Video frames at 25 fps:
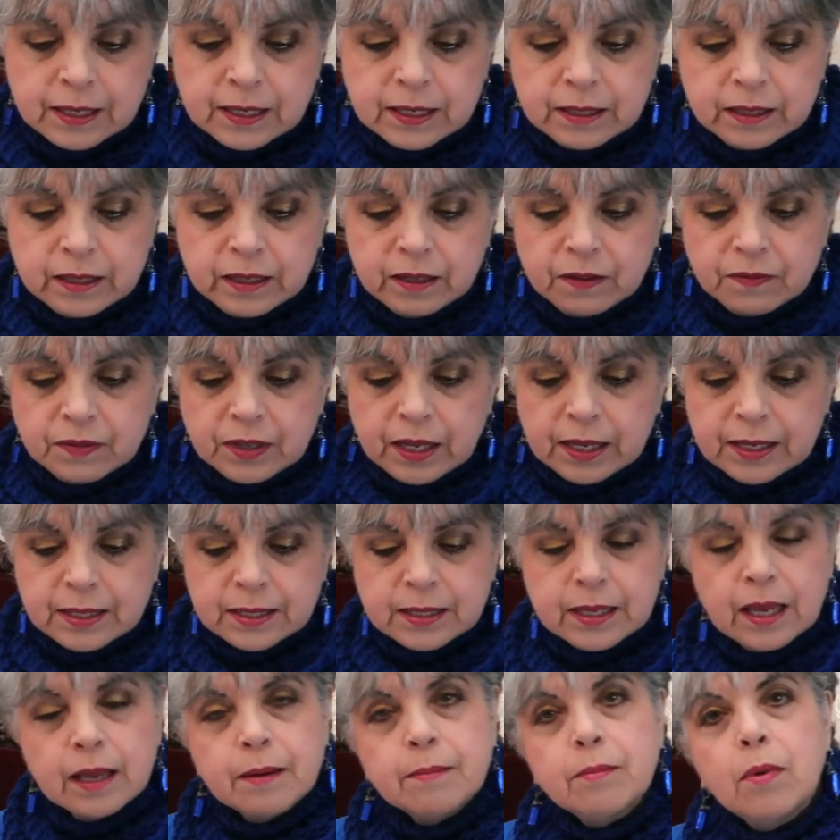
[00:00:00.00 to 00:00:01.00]
He lived
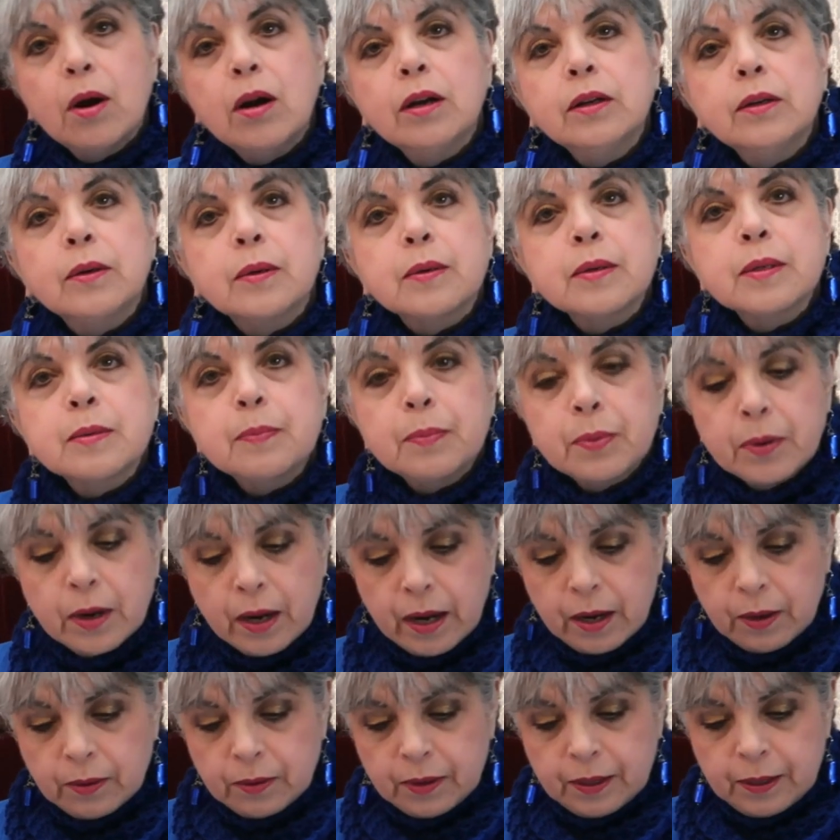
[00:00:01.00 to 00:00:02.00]
at San Marco's
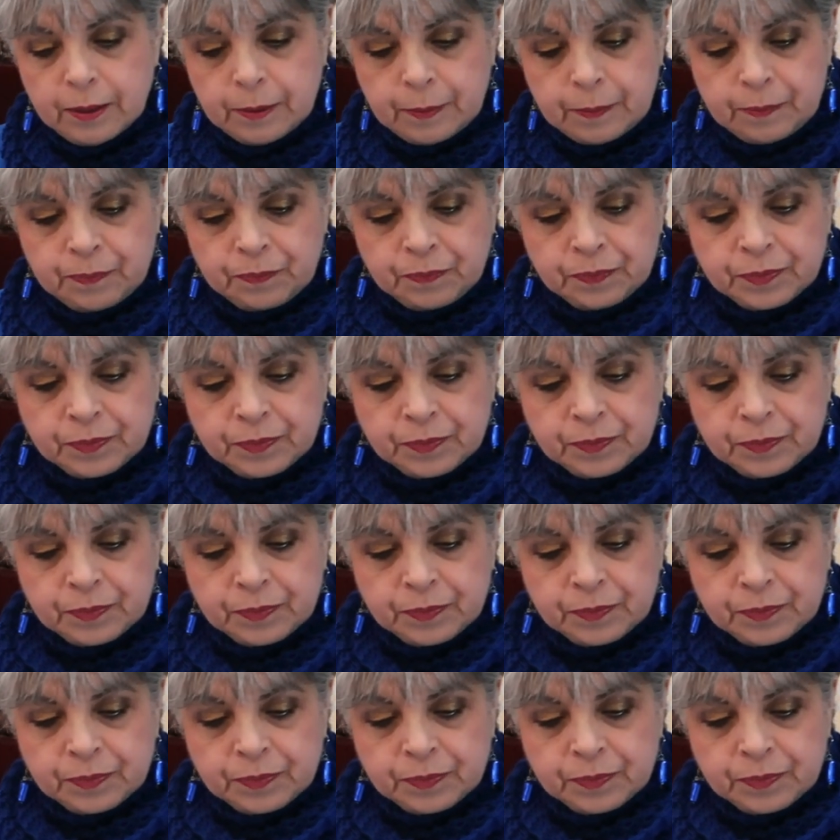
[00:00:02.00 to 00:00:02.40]
Priory.